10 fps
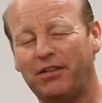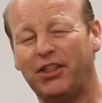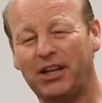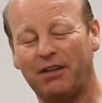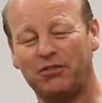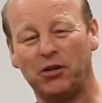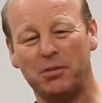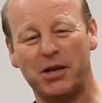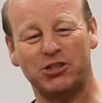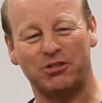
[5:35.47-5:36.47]
think I've got the
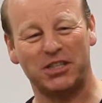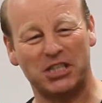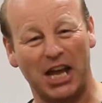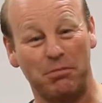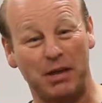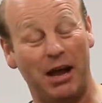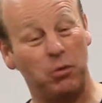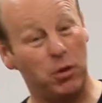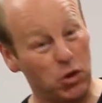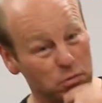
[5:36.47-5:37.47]
measure of this game now. We
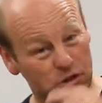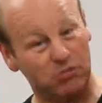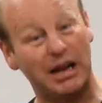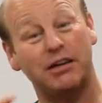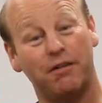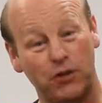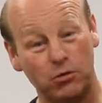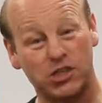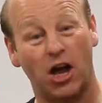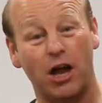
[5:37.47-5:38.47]
looped around a few
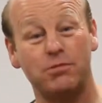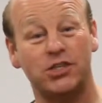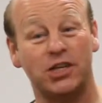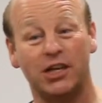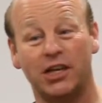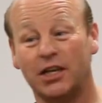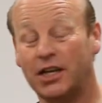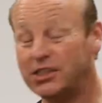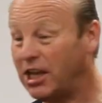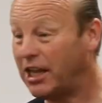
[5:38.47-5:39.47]
times
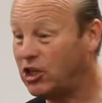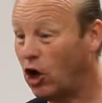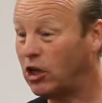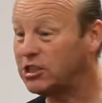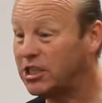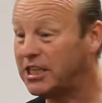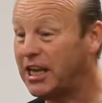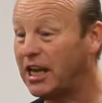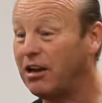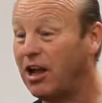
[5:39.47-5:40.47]
until I got to the
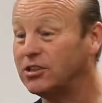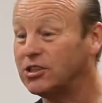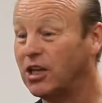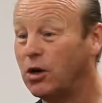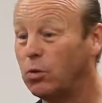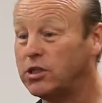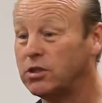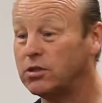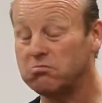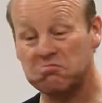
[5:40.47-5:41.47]
killer answer, which
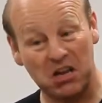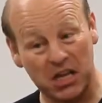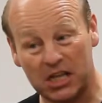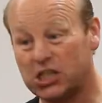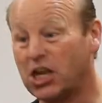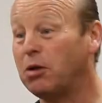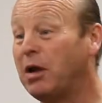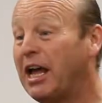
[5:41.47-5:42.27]
is, it's going to allow